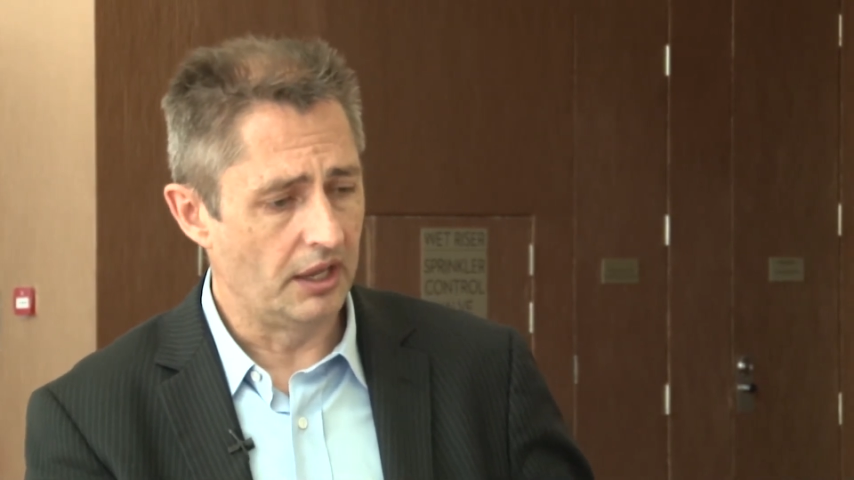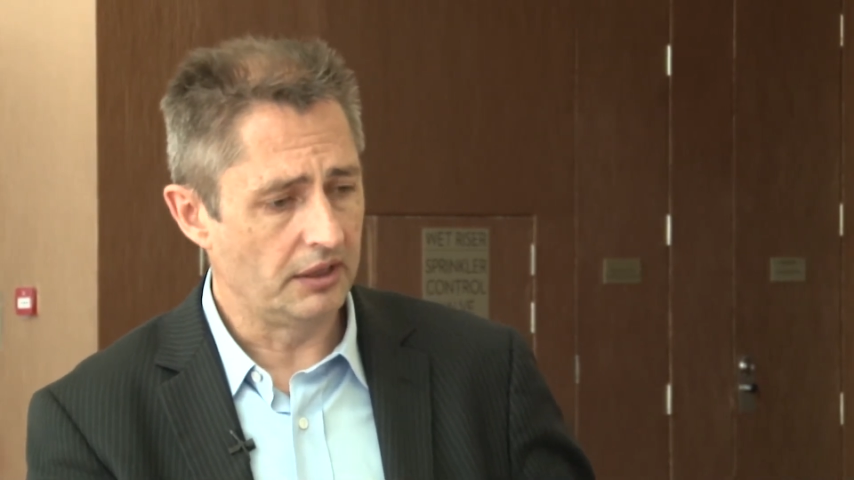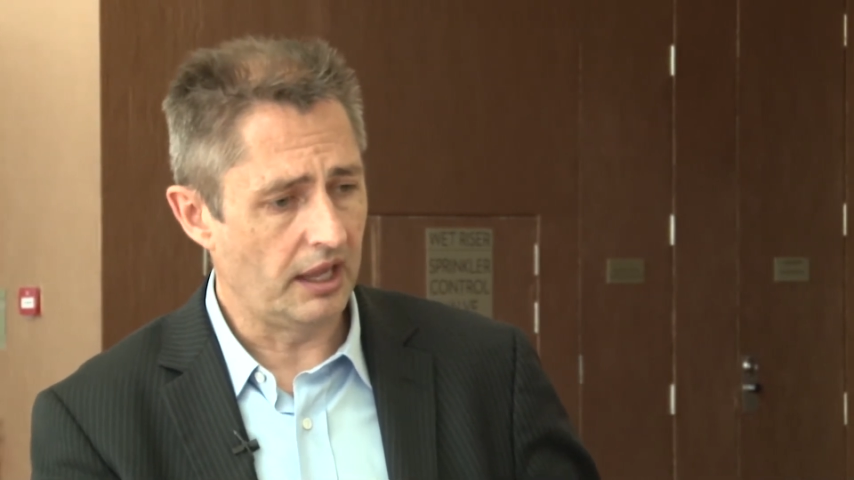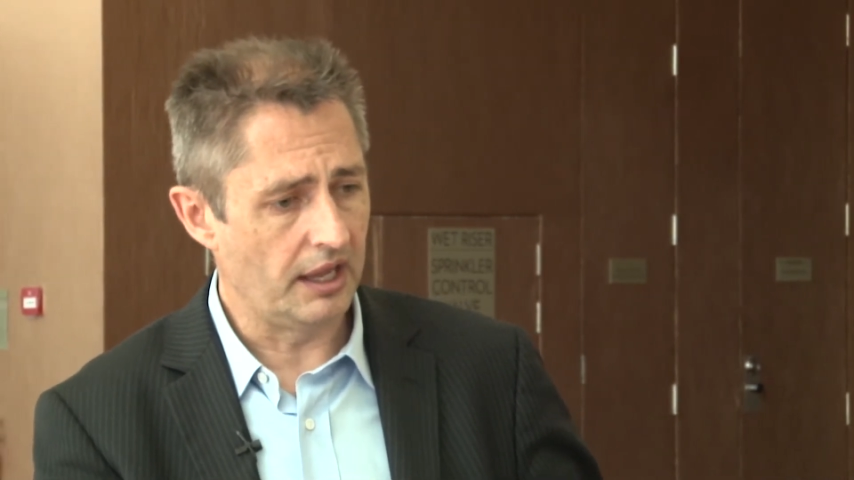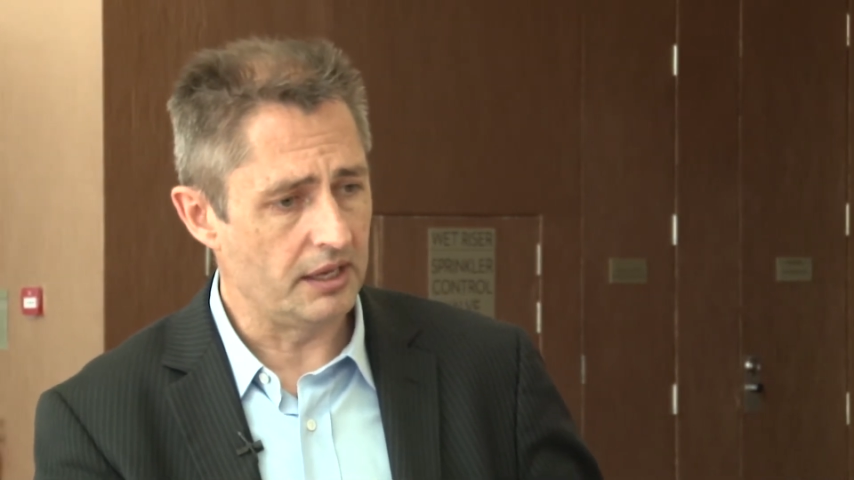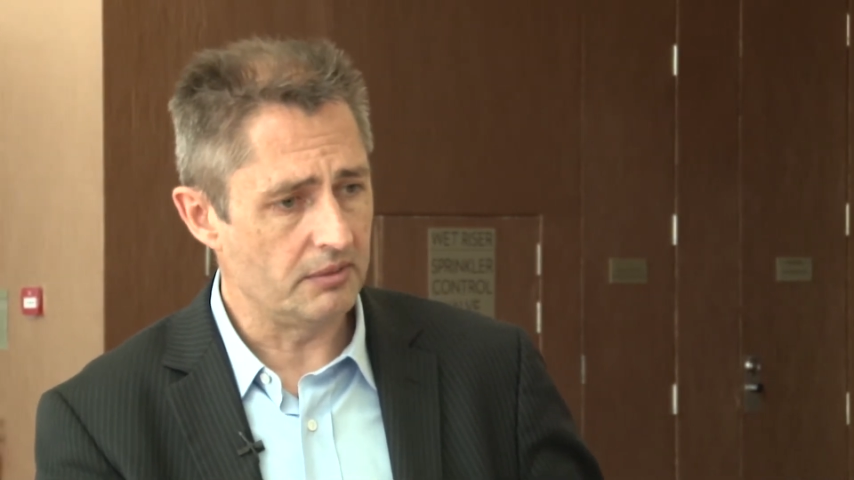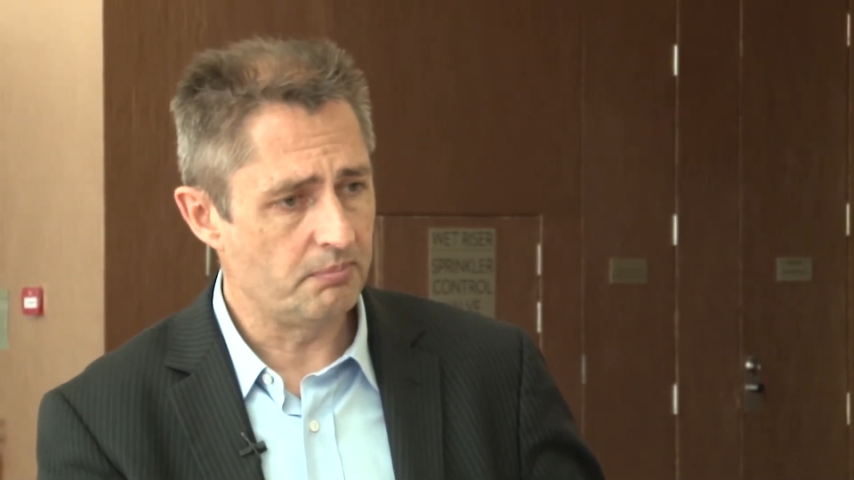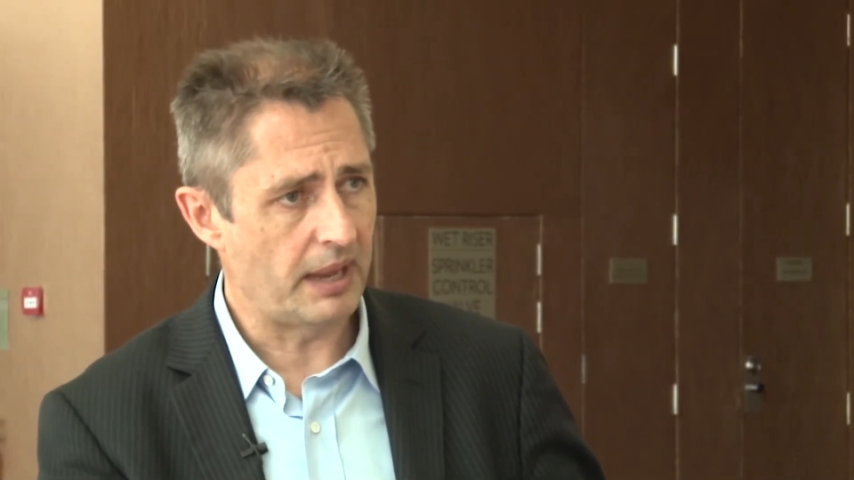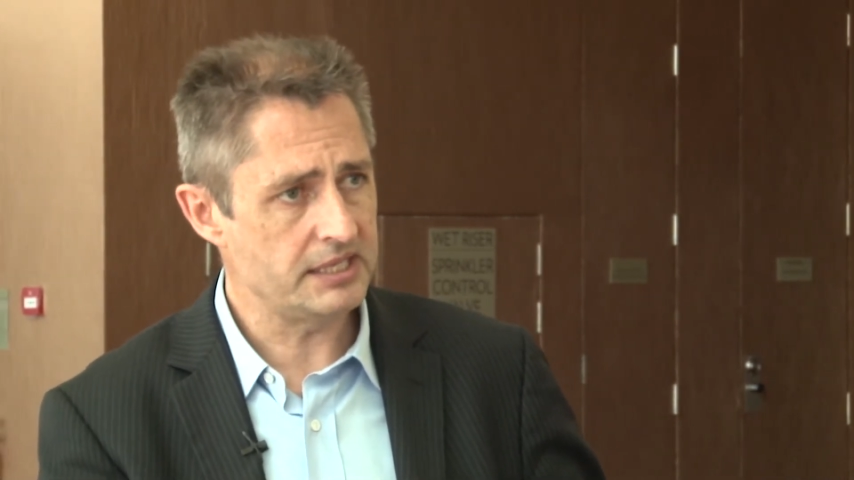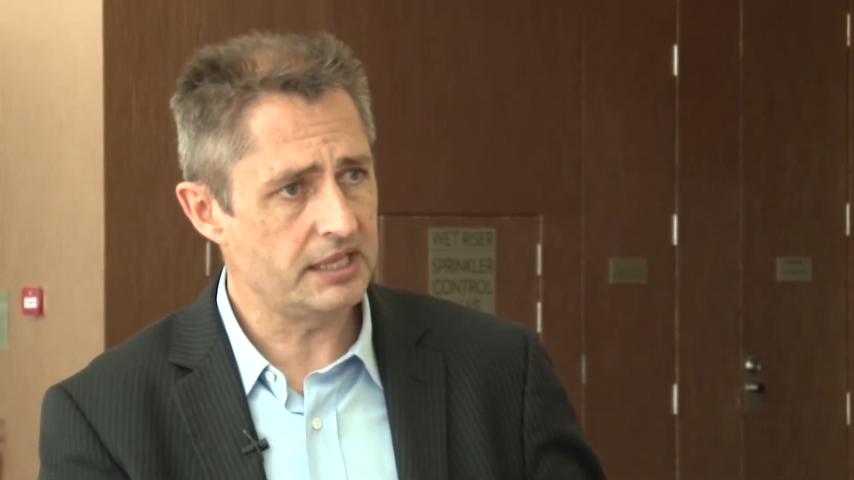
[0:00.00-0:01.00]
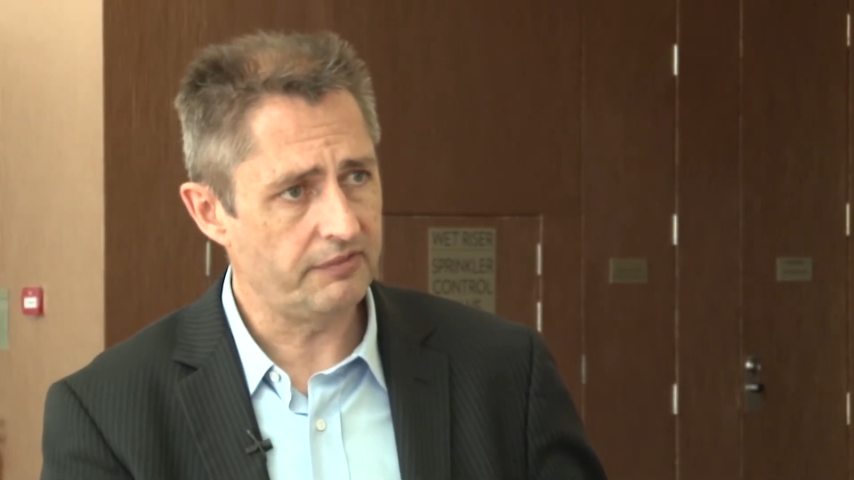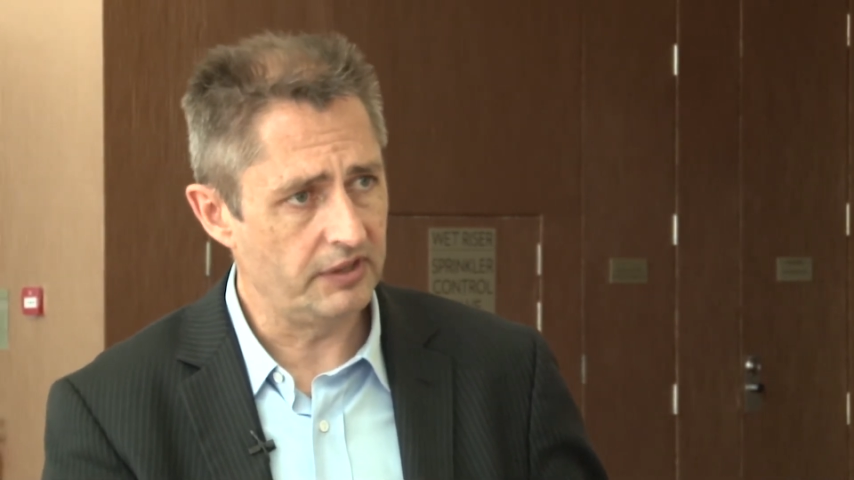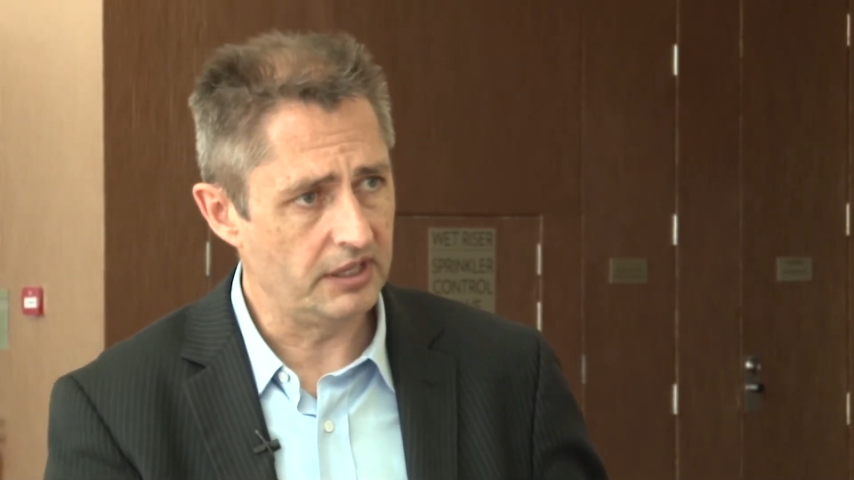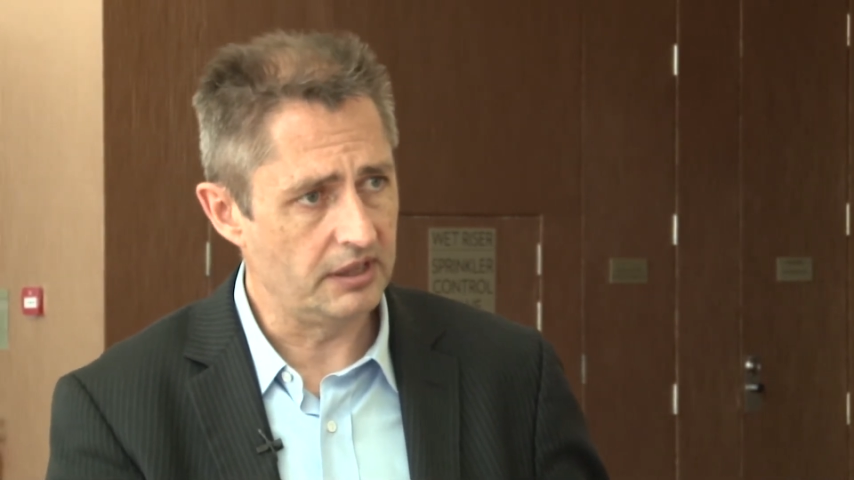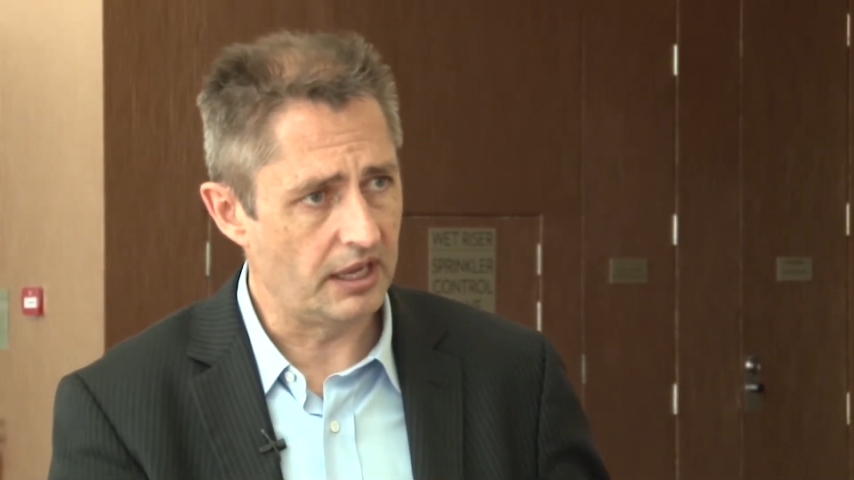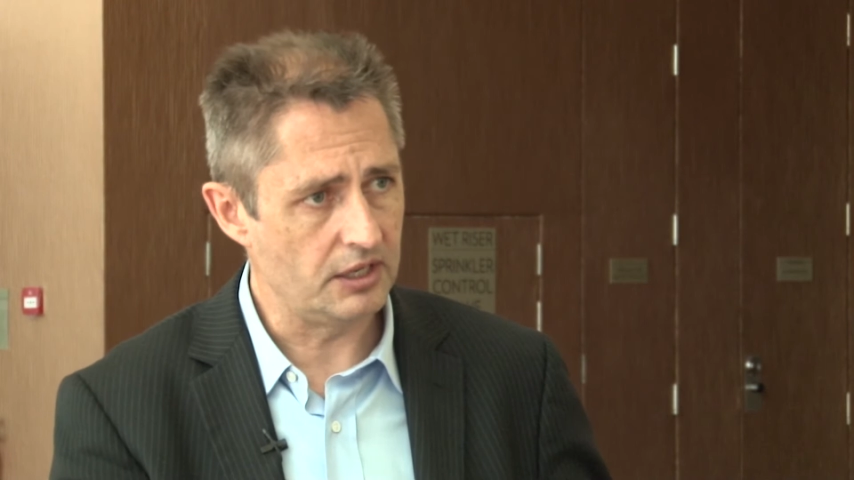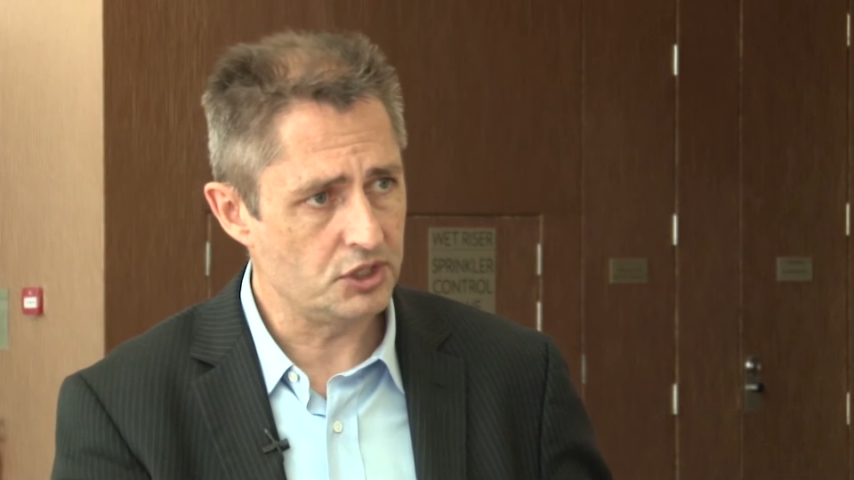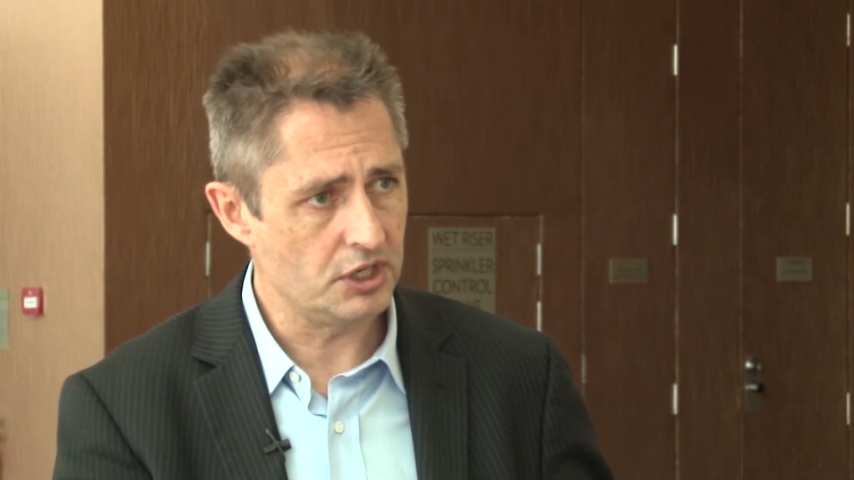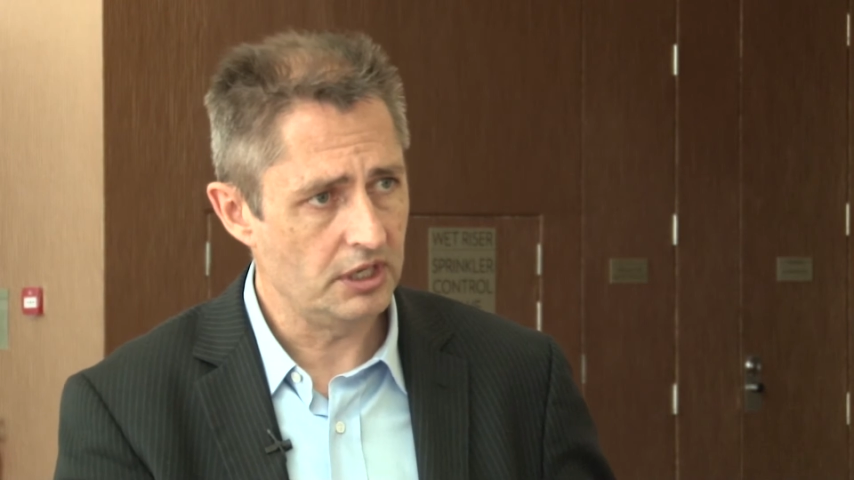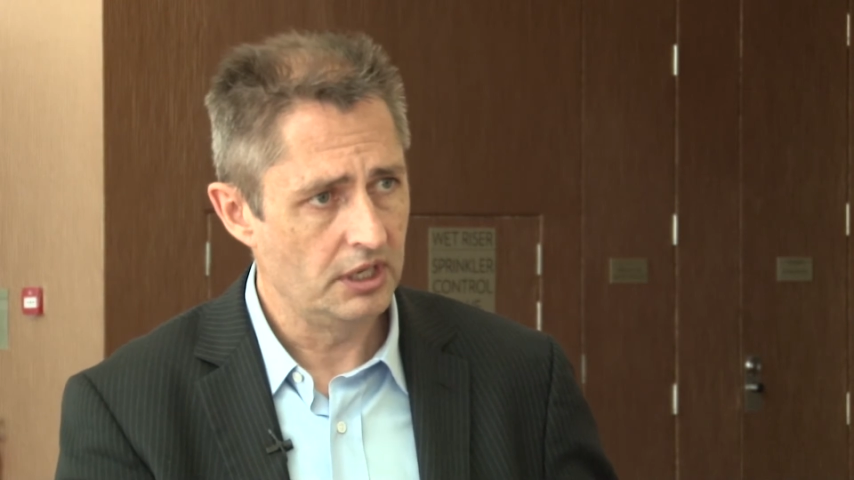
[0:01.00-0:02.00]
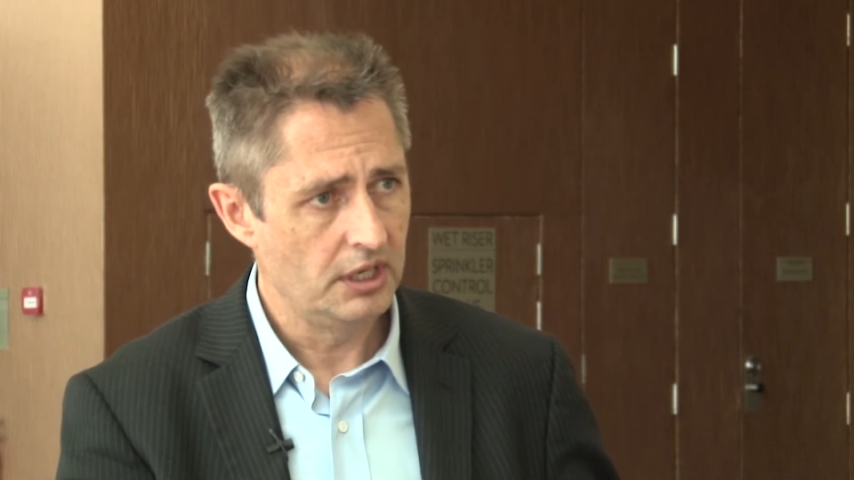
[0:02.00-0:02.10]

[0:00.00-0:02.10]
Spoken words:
like best effort in nature